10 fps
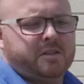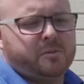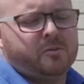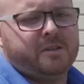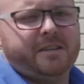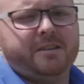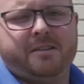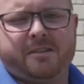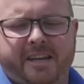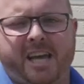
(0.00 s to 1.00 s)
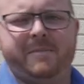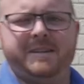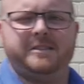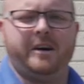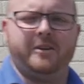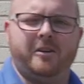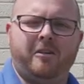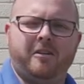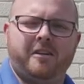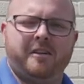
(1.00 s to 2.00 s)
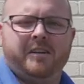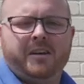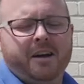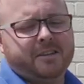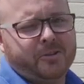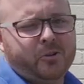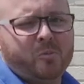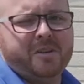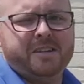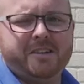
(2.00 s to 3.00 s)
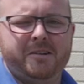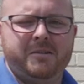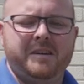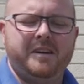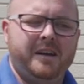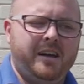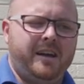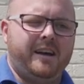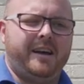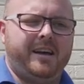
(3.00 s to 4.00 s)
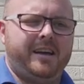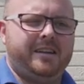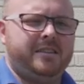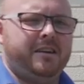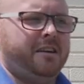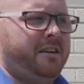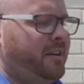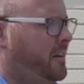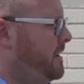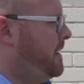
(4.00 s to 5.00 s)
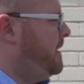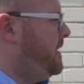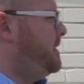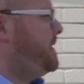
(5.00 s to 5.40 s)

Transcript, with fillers: This morning I came in to unlock, as I normally do, and I